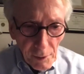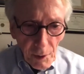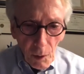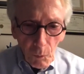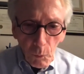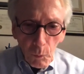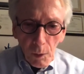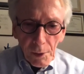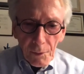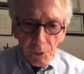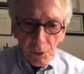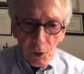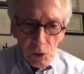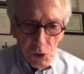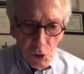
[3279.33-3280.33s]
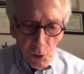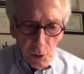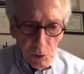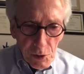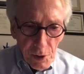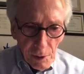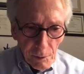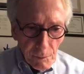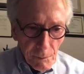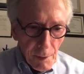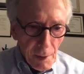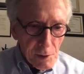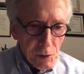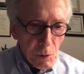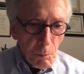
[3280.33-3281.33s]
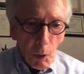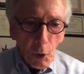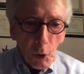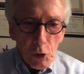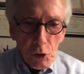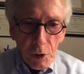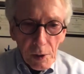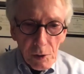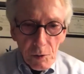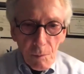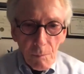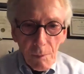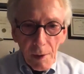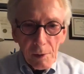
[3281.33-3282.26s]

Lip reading: One of the concerns that has emerged in